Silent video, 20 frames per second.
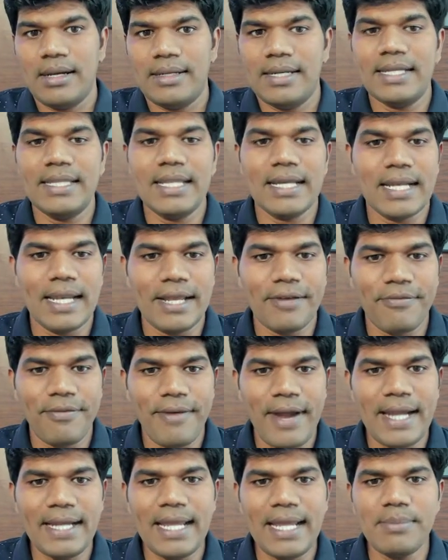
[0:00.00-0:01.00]
Did they click
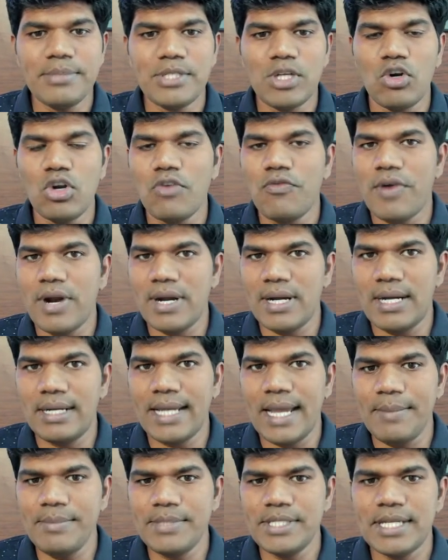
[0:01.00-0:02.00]
5 times out of
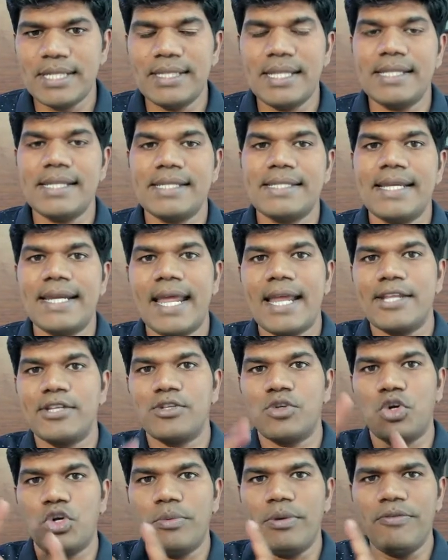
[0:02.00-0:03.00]
100 times? Then the CTR
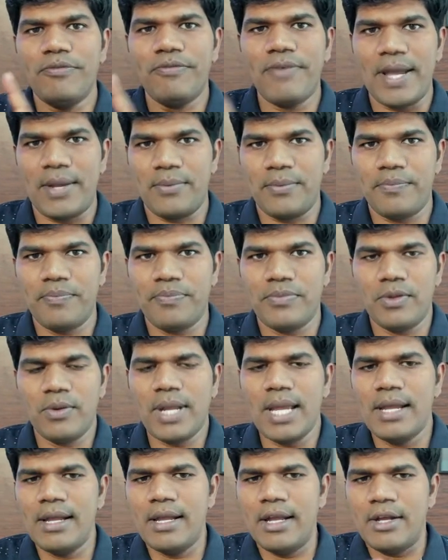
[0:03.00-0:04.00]
is going to be 5.
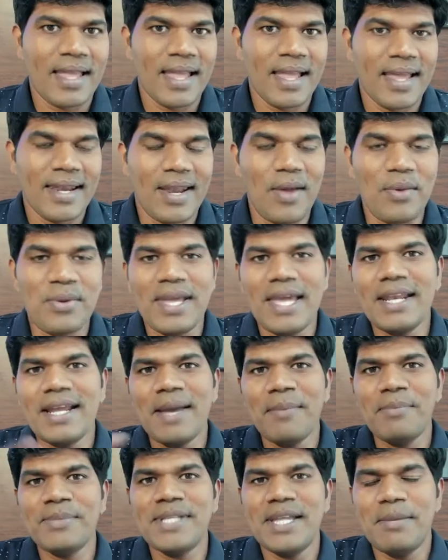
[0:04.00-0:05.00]
Okay. Now here
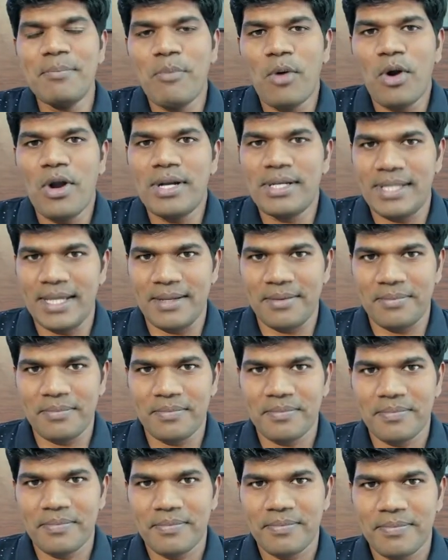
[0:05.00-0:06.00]
comes the important
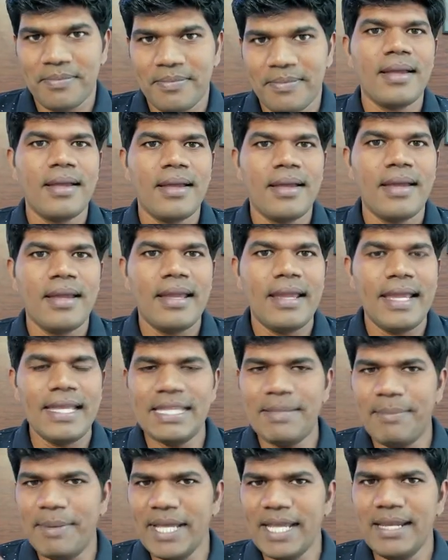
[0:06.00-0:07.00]
thing.
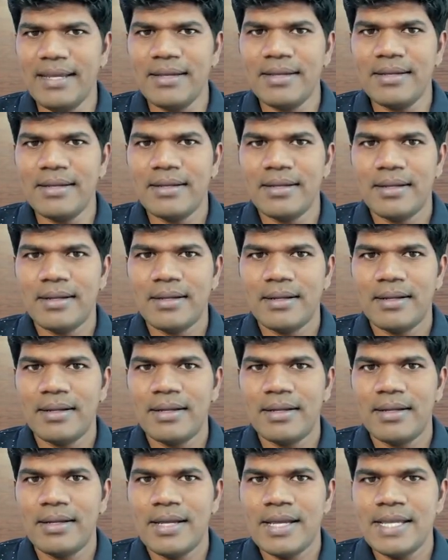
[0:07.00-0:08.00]
In the beginning,
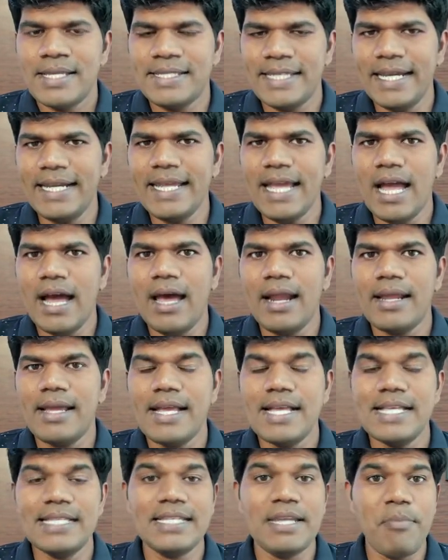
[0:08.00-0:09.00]
CTR
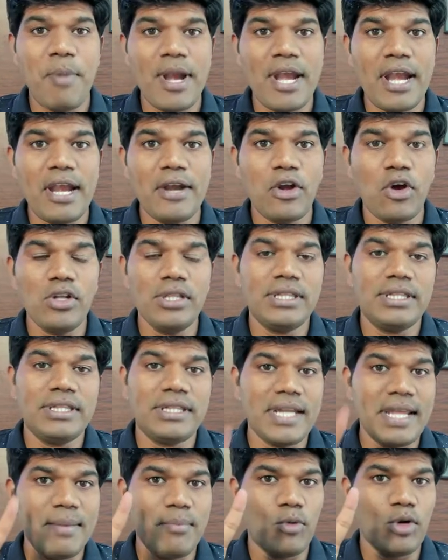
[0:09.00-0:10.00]
is dependent on
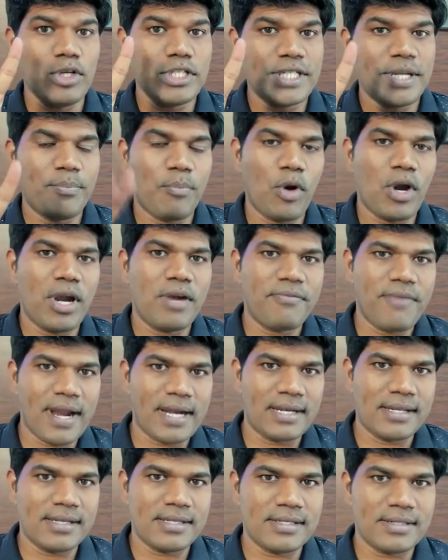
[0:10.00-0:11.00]
3 most important
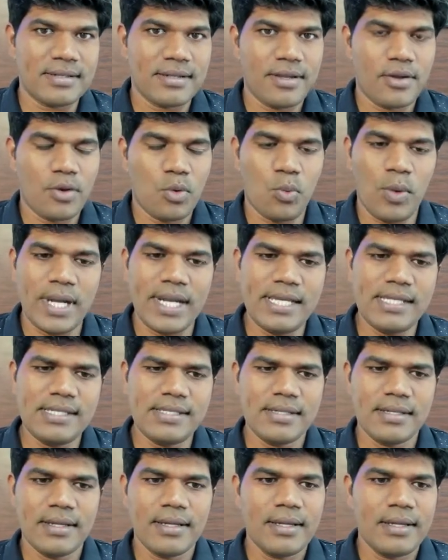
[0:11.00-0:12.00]
factors. One
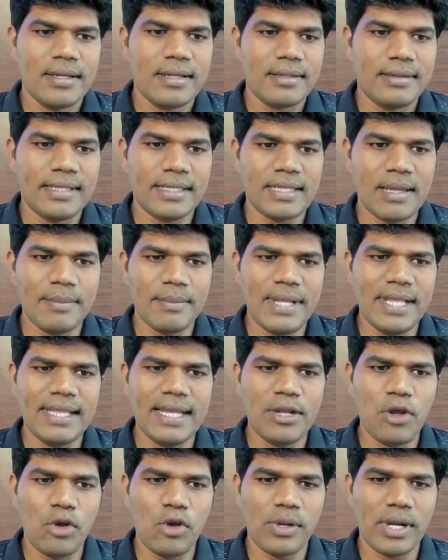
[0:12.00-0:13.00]
is the thumbnail
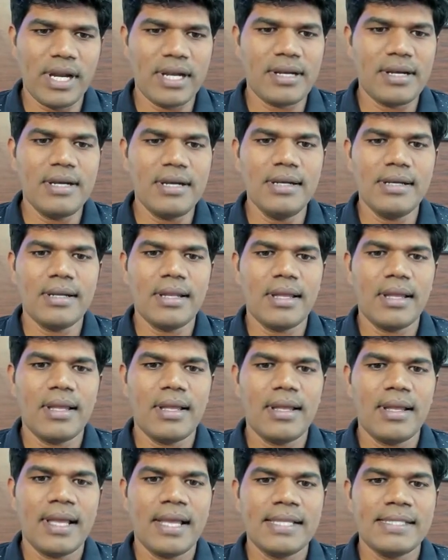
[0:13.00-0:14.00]
that you have created.
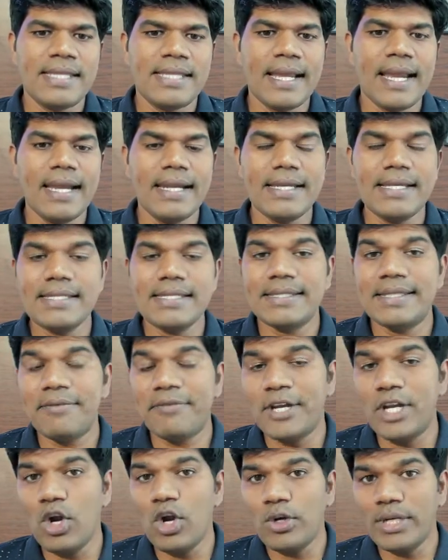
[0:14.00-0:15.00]
Second is the
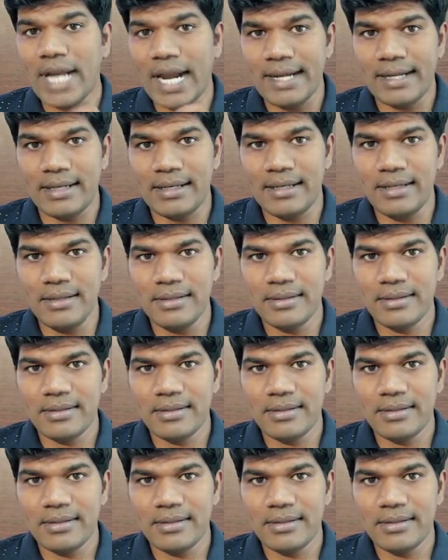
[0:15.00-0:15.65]
video title.